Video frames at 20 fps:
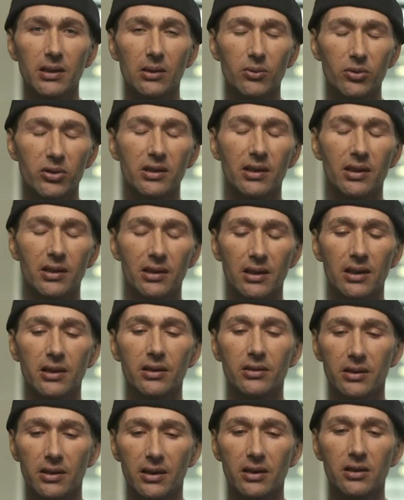I was getting
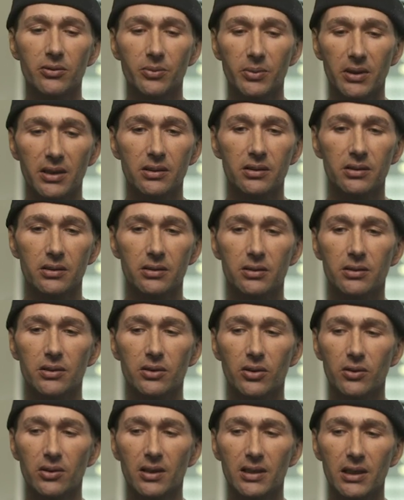high on a daily basis,
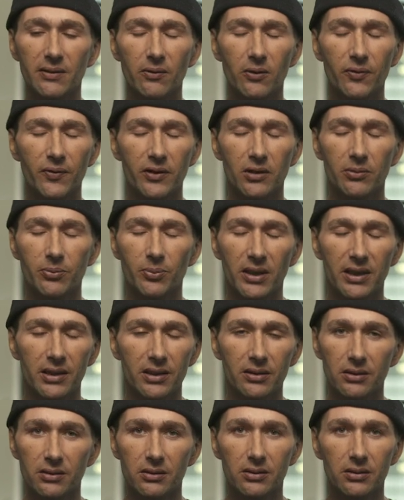so I never felt
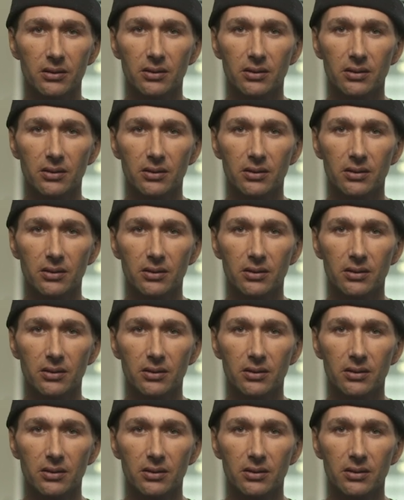pain.